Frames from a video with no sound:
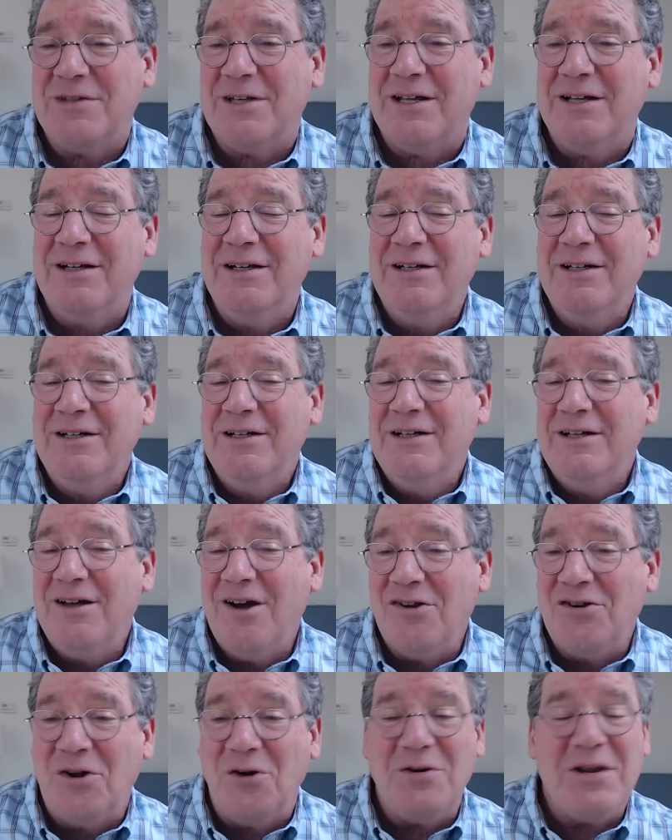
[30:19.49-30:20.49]
that
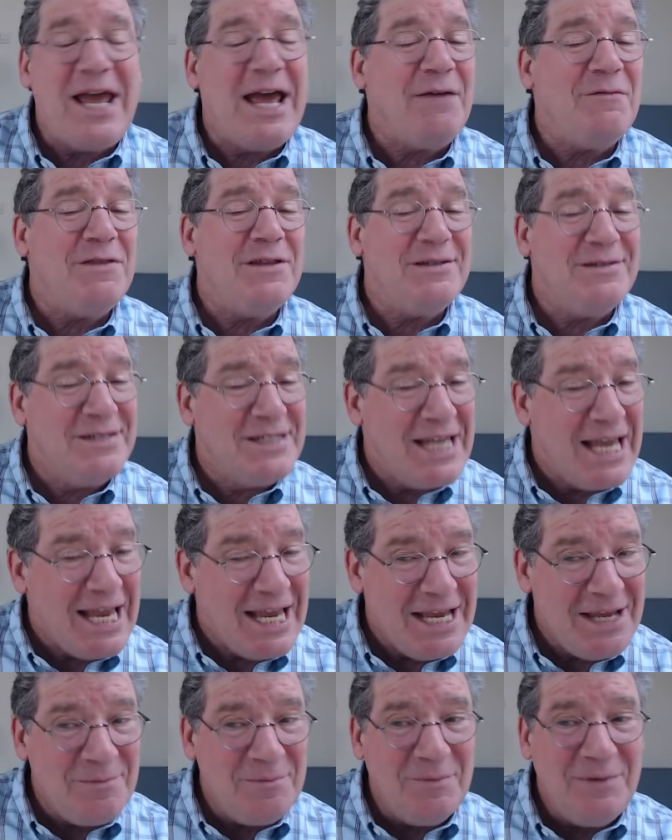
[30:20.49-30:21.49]
don't have the
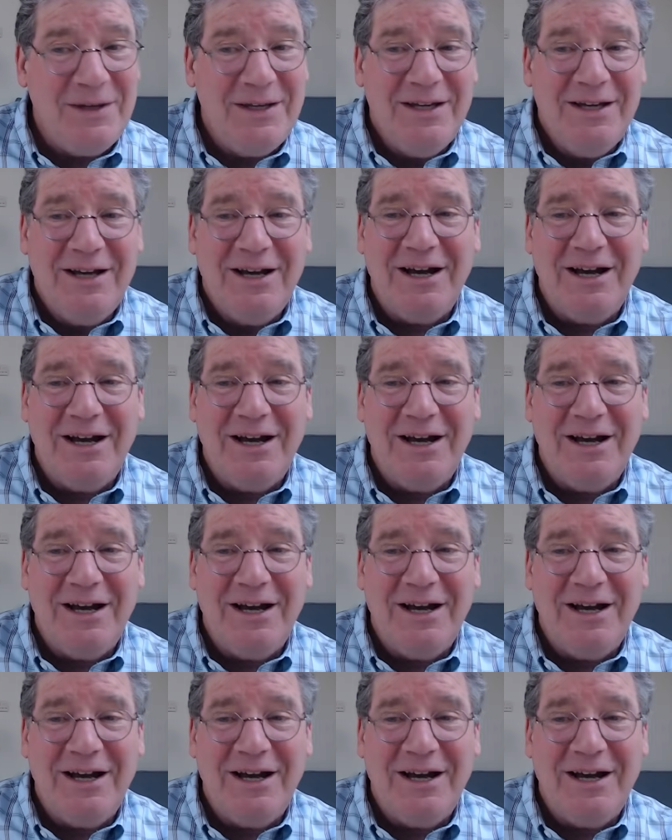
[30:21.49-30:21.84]
same